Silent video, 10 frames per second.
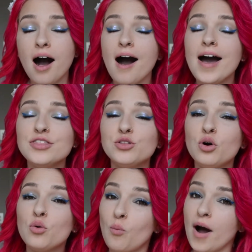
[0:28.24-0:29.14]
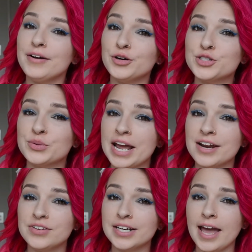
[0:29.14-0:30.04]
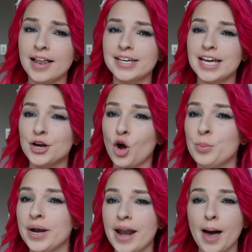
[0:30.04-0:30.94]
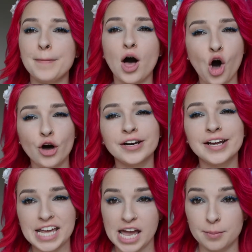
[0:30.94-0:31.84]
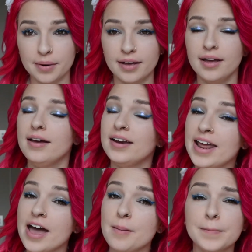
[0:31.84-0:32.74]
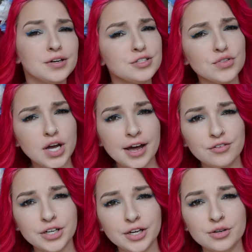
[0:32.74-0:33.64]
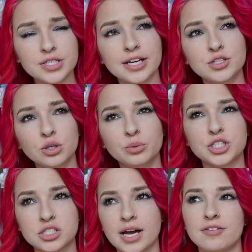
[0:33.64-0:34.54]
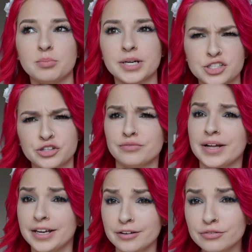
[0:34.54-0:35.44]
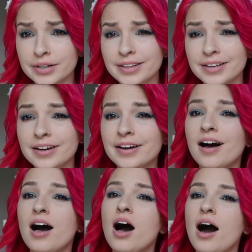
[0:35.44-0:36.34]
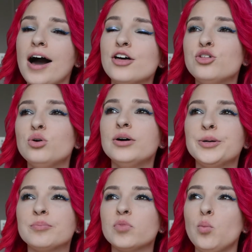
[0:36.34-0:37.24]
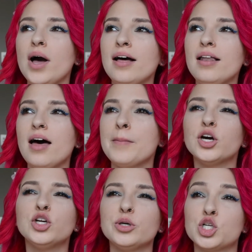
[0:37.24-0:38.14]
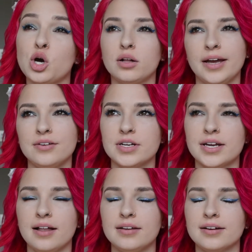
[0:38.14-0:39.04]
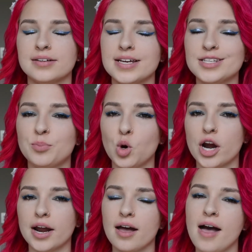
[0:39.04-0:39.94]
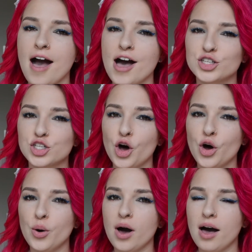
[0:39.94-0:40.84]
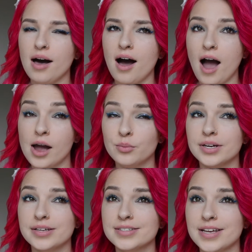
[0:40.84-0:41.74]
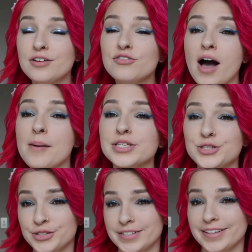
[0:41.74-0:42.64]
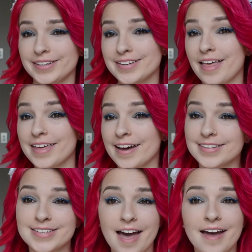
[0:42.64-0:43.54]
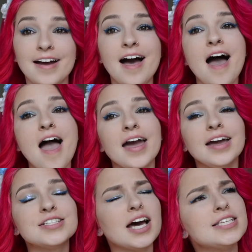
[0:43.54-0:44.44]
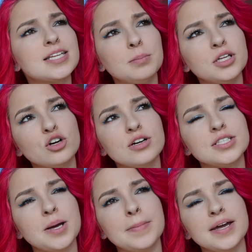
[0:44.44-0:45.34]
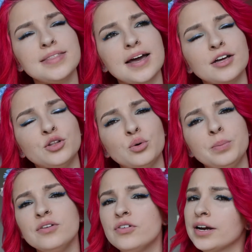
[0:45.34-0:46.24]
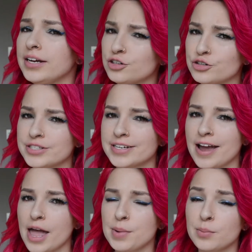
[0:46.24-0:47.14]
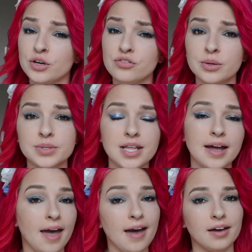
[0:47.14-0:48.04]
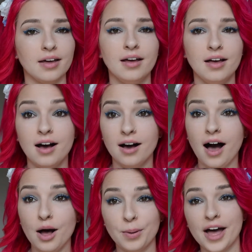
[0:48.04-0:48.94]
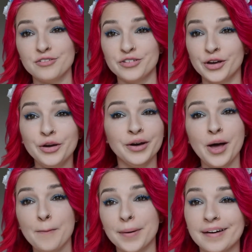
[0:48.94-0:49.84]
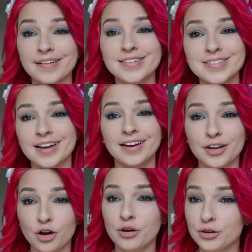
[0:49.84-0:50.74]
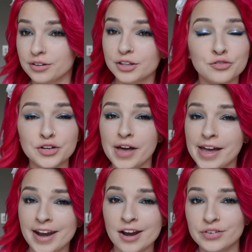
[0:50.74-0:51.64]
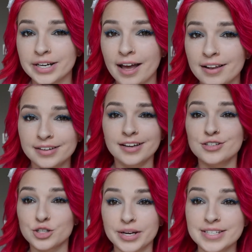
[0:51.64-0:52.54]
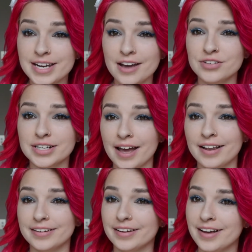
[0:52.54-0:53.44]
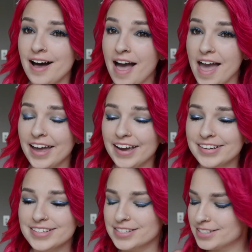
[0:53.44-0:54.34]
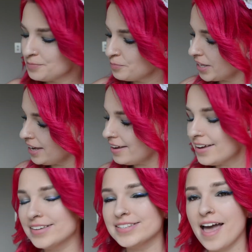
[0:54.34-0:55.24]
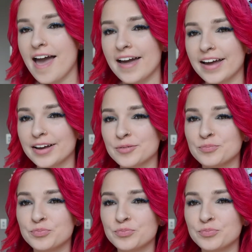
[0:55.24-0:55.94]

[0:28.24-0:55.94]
I thought, why not do an advent calendar and open it up on camera? Now, because of the kind of videos I do, which is kind of a mixture of like everything, I thought, well, I'm not going to do a chocolate advent calendar because that's boring. So I was in Farmers, New Zealand the other day and I stumbled across something that I thought would be very interesting, and my boyfriend was like, hey, I'll buy it for you because, you know, you've never had an advent calendar, so here's an advent calendar. And it is a